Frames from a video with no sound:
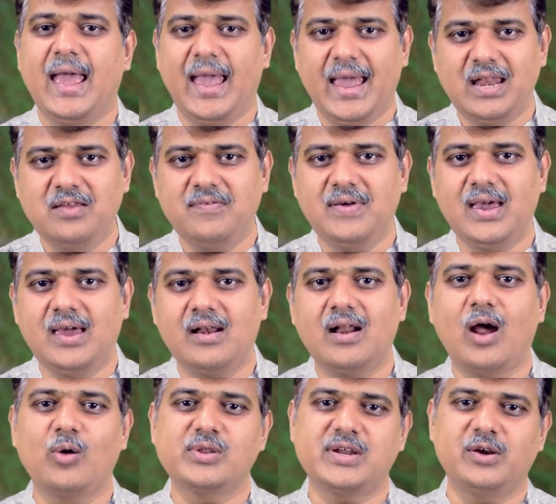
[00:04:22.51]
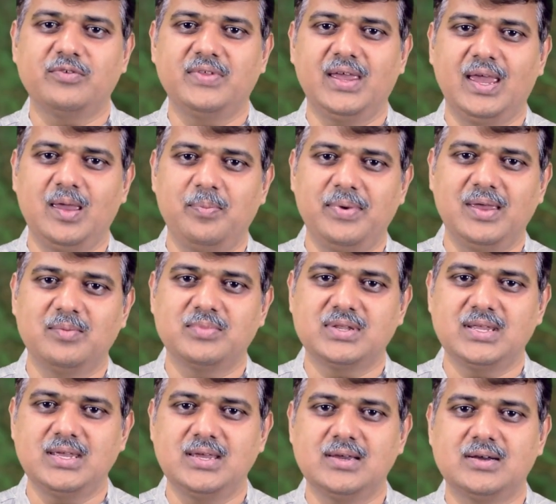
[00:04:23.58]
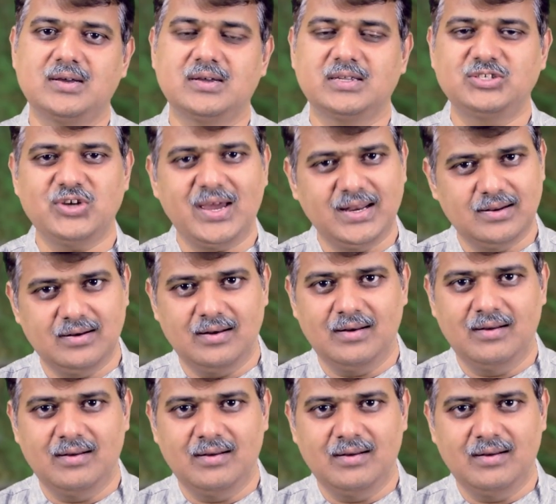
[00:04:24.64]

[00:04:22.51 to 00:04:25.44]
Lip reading: anywhere outside of the APMC channel.